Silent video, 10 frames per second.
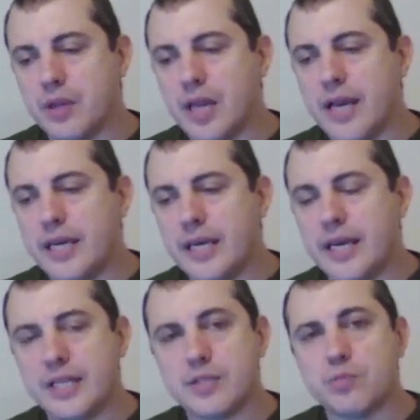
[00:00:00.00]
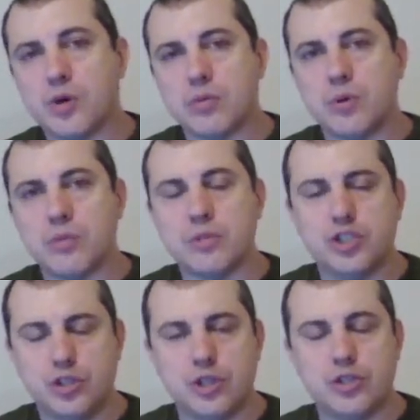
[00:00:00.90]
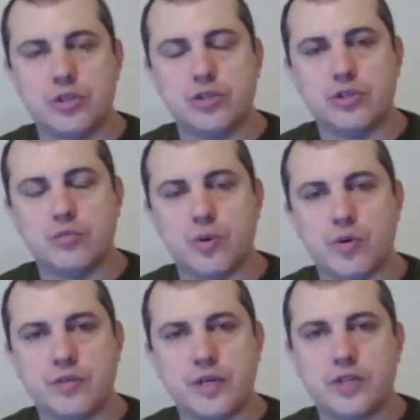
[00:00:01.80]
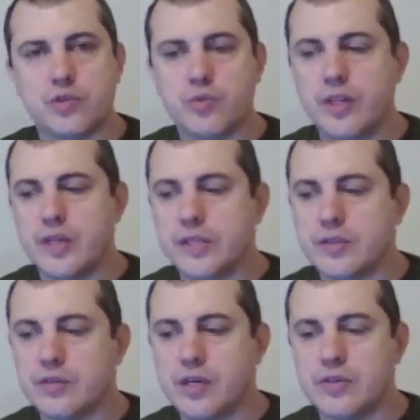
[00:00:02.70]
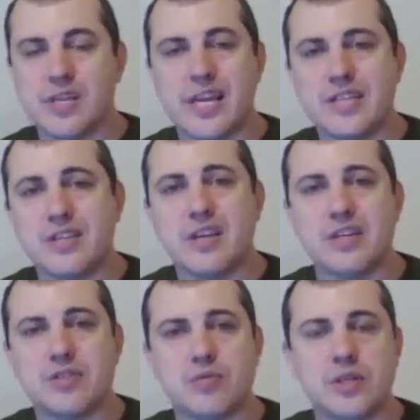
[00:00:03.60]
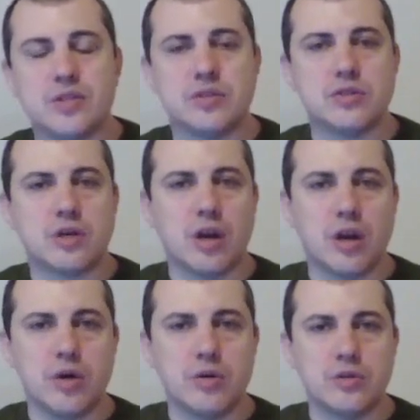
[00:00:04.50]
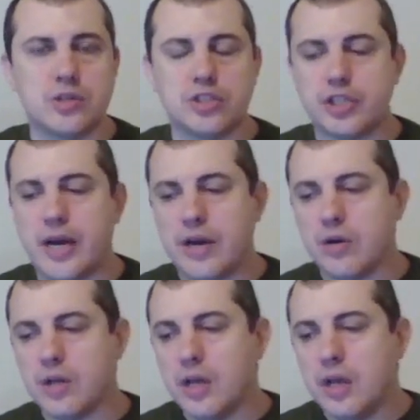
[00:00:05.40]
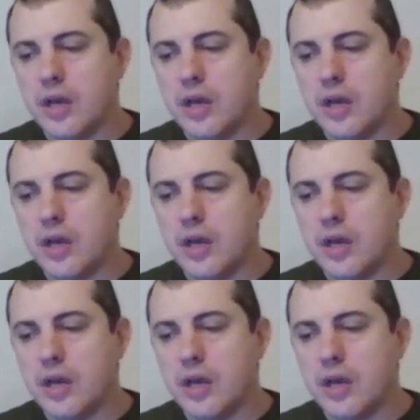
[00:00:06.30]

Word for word: Lightning gets more and more mature and you can do more things with it, there's less and less reason to close a channel.